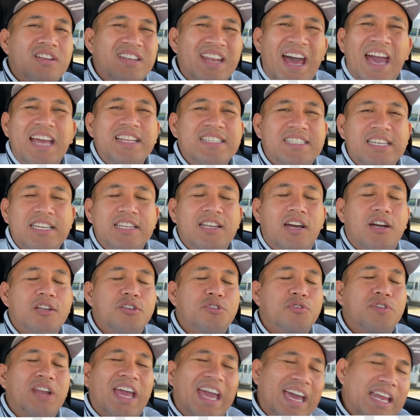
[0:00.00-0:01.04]

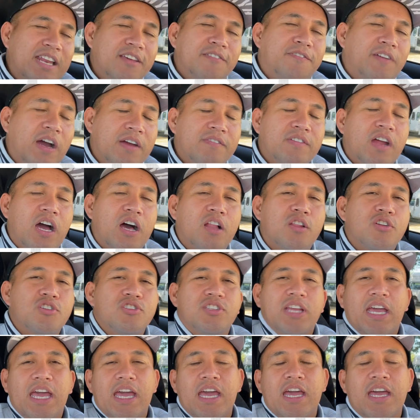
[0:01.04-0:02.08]

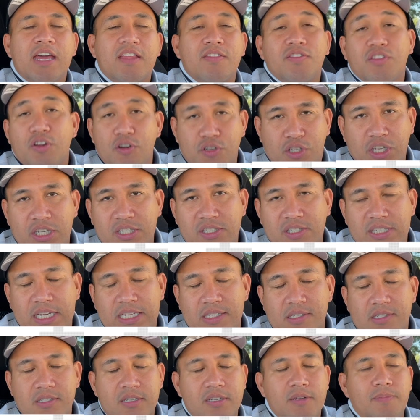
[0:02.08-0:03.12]

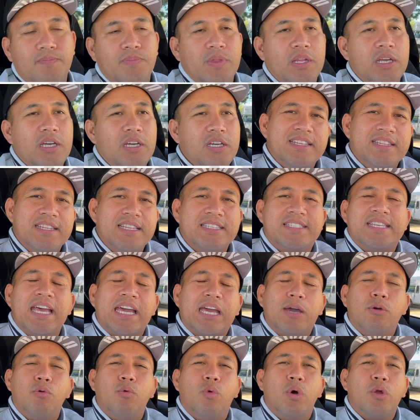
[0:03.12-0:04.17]
$1,985.13. The
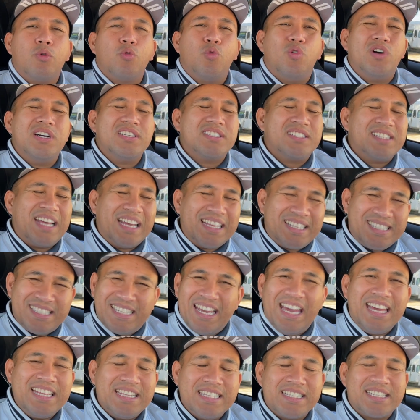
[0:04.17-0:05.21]
second one was like
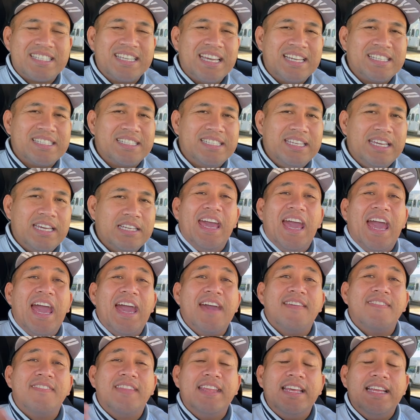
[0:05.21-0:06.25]
$1,060,
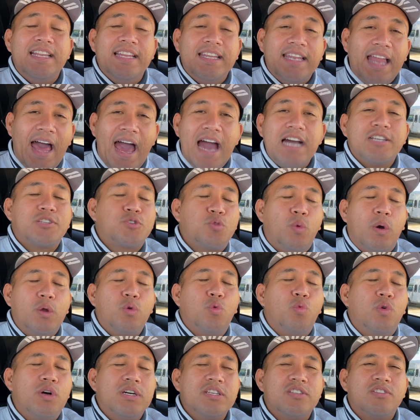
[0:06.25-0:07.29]
and the last
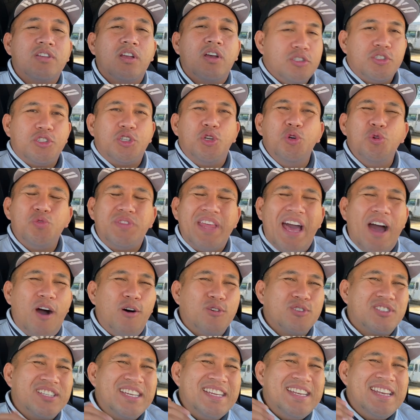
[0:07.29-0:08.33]
one was
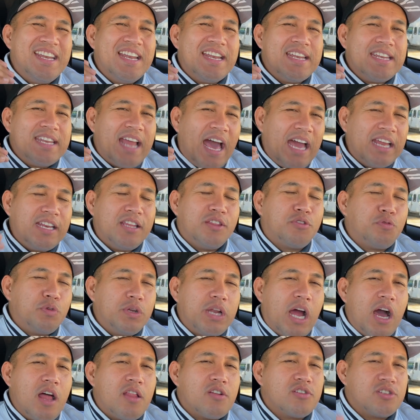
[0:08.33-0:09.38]

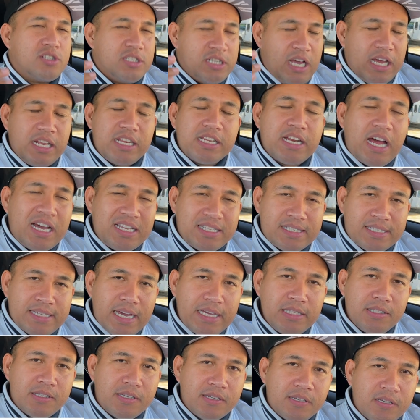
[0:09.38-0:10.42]

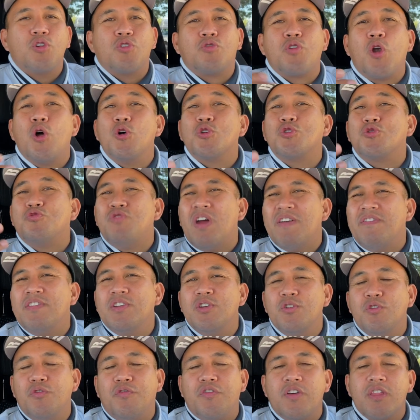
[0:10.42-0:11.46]
$2,093.99. Gross
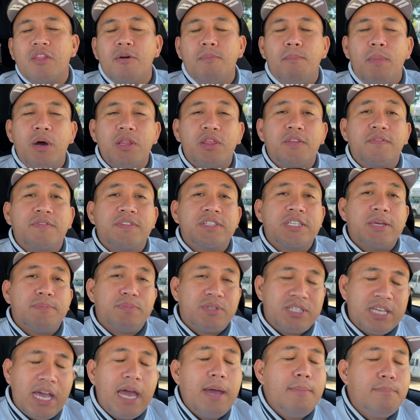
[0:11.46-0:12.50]
revenue for the month of
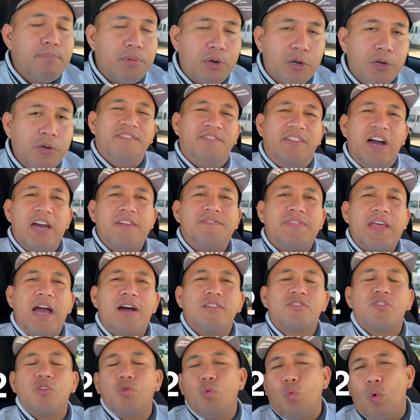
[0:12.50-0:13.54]
September,
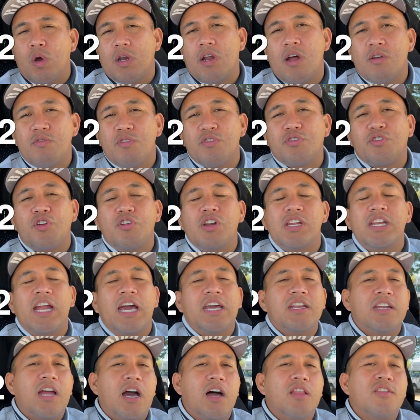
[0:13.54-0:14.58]

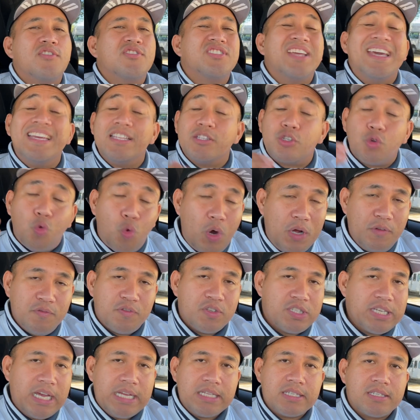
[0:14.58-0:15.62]

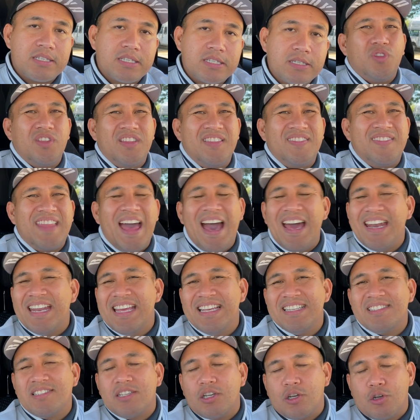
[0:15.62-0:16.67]
$5,139.12. That
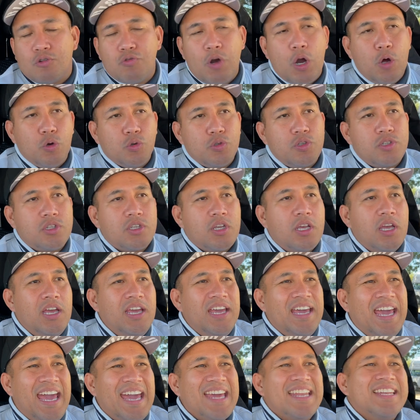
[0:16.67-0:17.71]
is the gross,
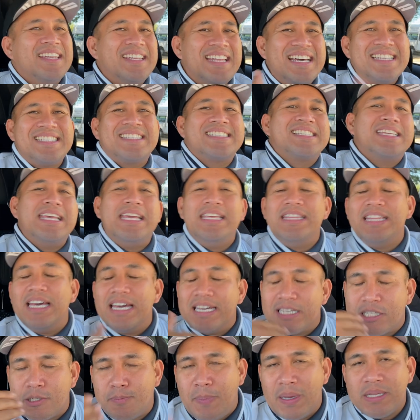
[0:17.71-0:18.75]
and let's see the
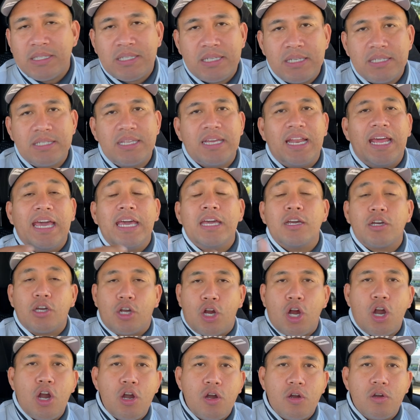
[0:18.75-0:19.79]
expenses that I
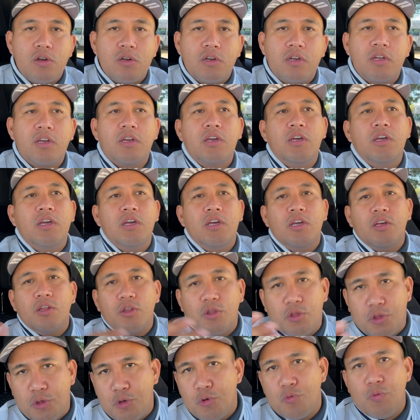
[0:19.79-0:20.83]
incurred
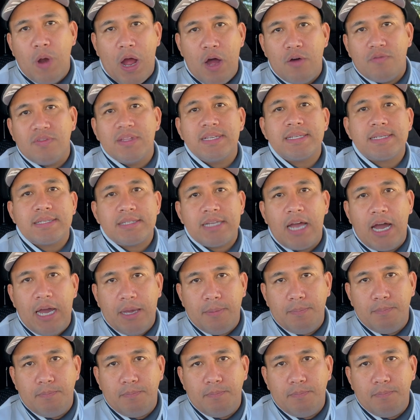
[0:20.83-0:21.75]
throughout this time.